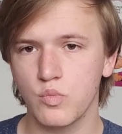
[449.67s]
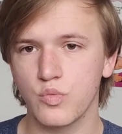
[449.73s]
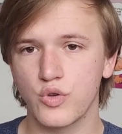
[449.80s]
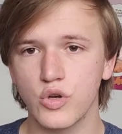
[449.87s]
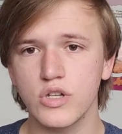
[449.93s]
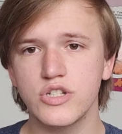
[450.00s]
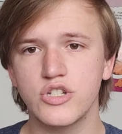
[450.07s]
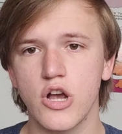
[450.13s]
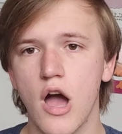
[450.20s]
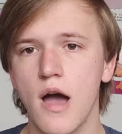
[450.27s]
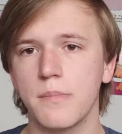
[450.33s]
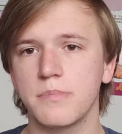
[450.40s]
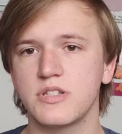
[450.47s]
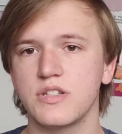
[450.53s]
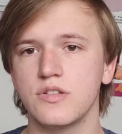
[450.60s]
good
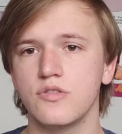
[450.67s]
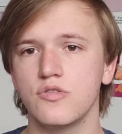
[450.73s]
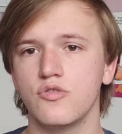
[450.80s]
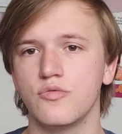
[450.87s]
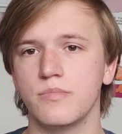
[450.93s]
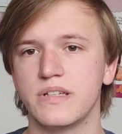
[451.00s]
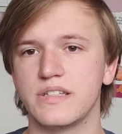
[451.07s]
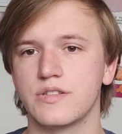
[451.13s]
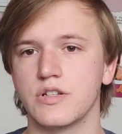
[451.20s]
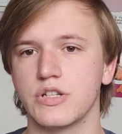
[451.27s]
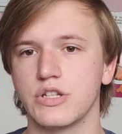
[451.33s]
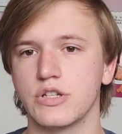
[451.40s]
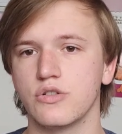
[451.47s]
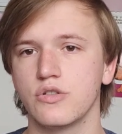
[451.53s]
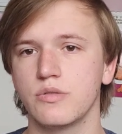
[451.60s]
job to you, Mr.
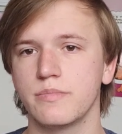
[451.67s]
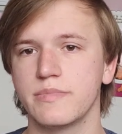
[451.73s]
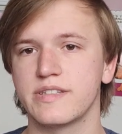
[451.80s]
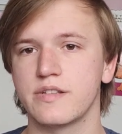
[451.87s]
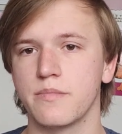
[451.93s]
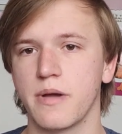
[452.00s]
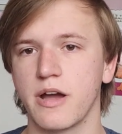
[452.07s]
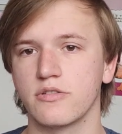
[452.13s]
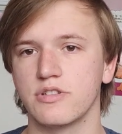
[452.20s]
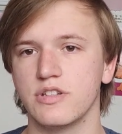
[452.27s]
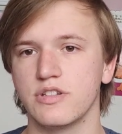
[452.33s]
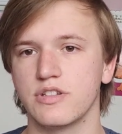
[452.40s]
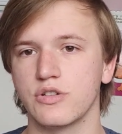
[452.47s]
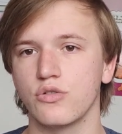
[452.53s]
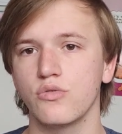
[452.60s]
Dew, Mr.
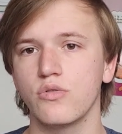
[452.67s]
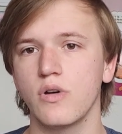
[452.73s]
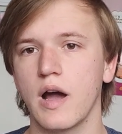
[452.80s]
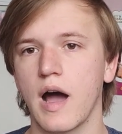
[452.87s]
Mountain Dew.